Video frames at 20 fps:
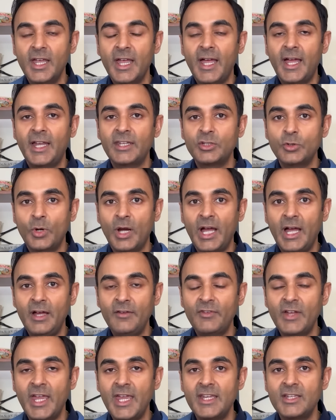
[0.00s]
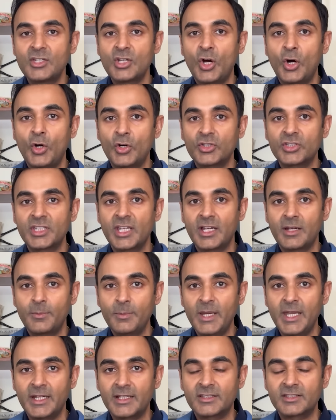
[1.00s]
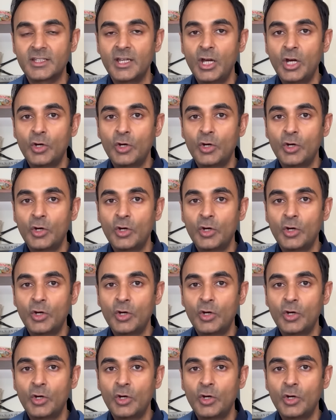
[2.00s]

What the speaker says: and you have a toxic mix